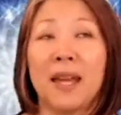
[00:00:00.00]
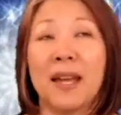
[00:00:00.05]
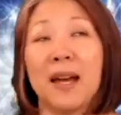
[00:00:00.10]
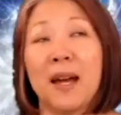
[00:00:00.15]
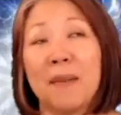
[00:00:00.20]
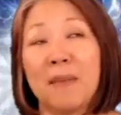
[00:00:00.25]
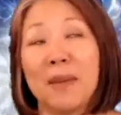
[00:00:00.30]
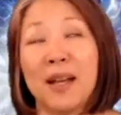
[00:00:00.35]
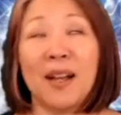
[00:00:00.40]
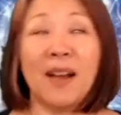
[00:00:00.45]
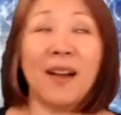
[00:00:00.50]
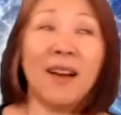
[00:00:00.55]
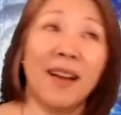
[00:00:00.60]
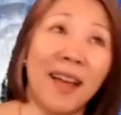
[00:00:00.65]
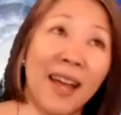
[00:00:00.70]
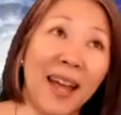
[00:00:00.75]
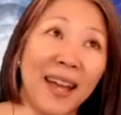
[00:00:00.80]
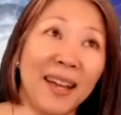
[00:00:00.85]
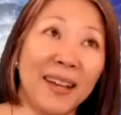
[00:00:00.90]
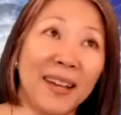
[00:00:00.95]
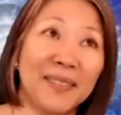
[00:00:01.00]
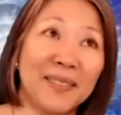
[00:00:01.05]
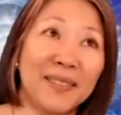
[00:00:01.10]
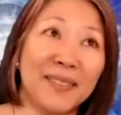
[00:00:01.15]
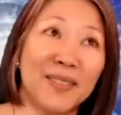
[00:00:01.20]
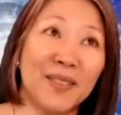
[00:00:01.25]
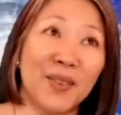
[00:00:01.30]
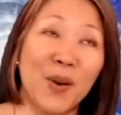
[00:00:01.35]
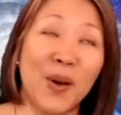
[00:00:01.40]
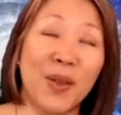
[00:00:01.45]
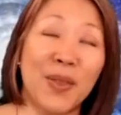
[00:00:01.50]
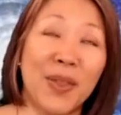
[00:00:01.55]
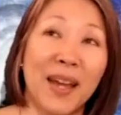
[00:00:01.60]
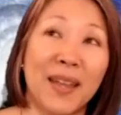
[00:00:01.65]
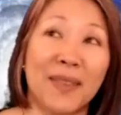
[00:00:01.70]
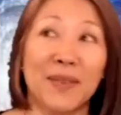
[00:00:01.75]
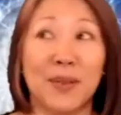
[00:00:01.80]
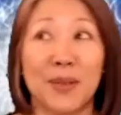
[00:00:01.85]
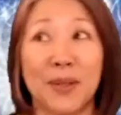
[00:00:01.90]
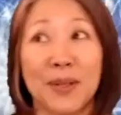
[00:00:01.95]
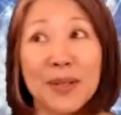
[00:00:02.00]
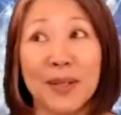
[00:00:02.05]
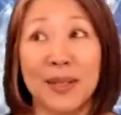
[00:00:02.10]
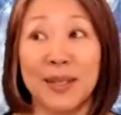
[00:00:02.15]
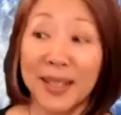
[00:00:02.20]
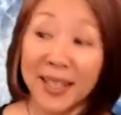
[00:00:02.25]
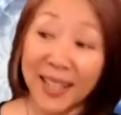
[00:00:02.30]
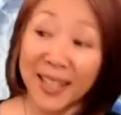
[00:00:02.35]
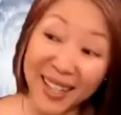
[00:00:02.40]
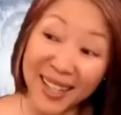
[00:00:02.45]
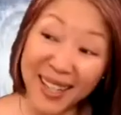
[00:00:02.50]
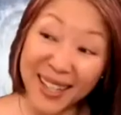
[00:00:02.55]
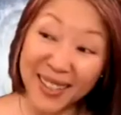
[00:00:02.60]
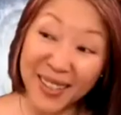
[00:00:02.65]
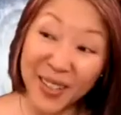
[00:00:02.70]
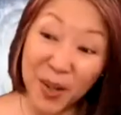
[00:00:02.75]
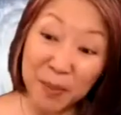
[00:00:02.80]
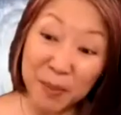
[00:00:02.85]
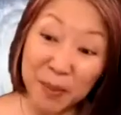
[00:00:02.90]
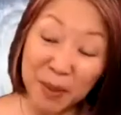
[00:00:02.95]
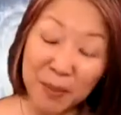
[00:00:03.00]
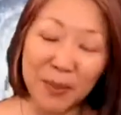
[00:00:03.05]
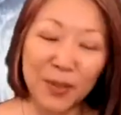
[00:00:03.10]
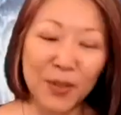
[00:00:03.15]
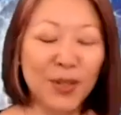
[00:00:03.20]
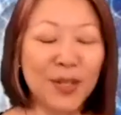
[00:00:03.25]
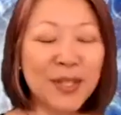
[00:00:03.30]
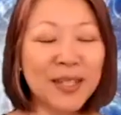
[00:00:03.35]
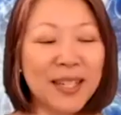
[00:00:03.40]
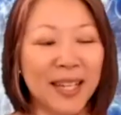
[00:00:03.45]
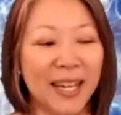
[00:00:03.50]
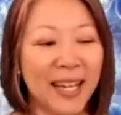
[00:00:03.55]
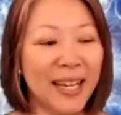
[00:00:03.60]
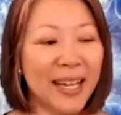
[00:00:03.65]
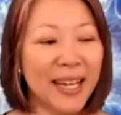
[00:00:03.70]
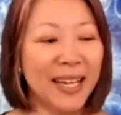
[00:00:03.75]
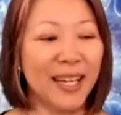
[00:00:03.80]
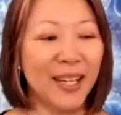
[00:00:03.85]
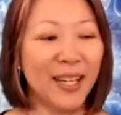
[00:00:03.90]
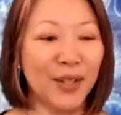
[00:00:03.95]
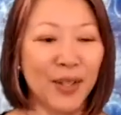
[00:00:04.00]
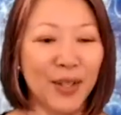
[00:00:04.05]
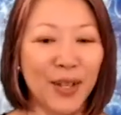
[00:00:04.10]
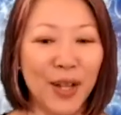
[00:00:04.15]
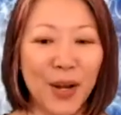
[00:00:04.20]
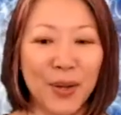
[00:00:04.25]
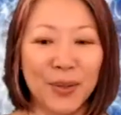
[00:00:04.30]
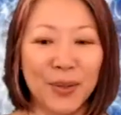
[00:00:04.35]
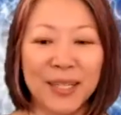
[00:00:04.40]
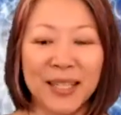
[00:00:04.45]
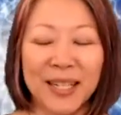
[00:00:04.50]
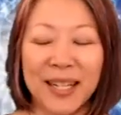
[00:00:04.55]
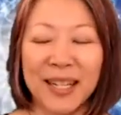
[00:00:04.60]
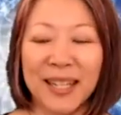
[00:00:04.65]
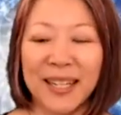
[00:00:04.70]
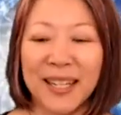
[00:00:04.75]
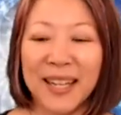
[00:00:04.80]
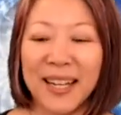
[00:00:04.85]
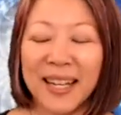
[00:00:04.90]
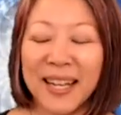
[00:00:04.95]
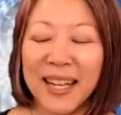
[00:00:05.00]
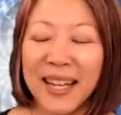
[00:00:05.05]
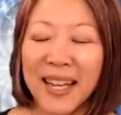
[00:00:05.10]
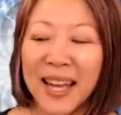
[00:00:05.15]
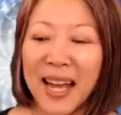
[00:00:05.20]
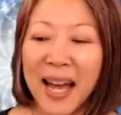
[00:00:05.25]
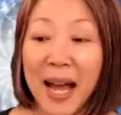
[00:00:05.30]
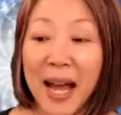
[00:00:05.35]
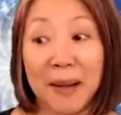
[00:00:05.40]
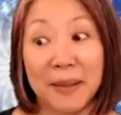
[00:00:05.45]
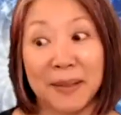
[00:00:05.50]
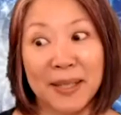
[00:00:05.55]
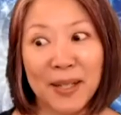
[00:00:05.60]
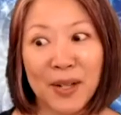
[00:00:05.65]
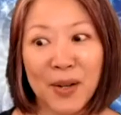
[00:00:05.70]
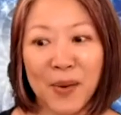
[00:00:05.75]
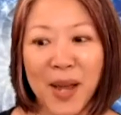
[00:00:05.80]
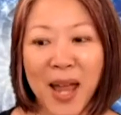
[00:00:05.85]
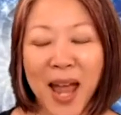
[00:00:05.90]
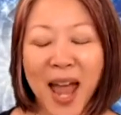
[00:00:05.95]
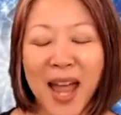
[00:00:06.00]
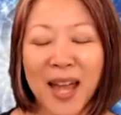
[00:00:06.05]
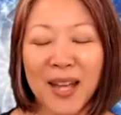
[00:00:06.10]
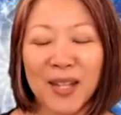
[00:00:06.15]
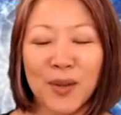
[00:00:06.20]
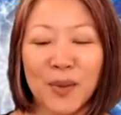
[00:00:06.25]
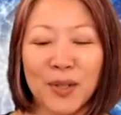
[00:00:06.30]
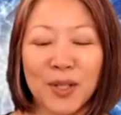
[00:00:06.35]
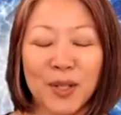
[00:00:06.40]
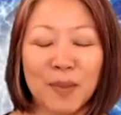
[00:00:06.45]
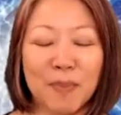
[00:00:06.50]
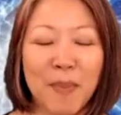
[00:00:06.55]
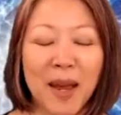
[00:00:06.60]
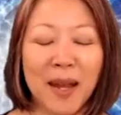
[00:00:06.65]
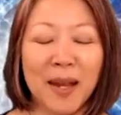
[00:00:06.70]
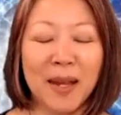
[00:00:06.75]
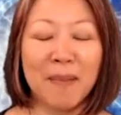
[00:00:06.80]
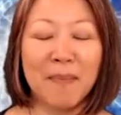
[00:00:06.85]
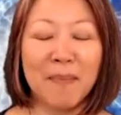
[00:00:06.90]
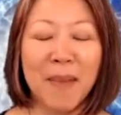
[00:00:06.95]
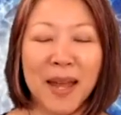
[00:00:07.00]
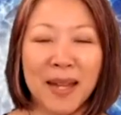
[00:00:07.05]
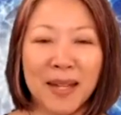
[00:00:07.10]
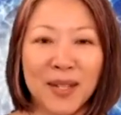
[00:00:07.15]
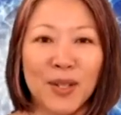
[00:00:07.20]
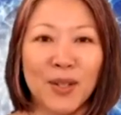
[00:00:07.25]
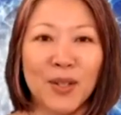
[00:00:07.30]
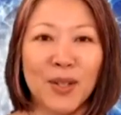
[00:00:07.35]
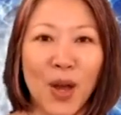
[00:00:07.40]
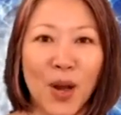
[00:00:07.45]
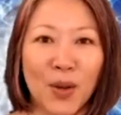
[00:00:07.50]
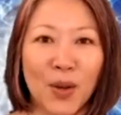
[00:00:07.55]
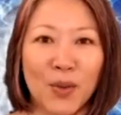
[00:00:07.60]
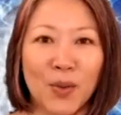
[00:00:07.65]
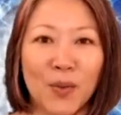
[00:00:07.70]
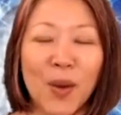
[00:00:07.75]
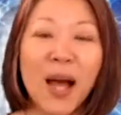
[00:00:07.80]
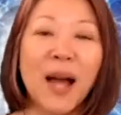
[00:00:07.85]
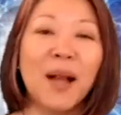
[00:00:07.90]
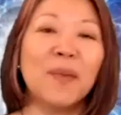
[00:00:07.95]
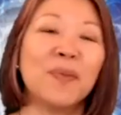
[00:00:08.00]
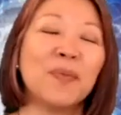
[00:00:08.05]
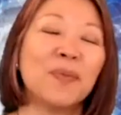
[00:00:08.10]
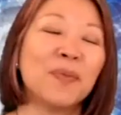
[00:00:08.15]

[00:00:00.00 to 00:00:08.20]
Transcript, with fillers: I'm like, okay. So I thought this is a little odd. Normally we just heal the ghost, and I said, okay. So we just made a mental note. Well,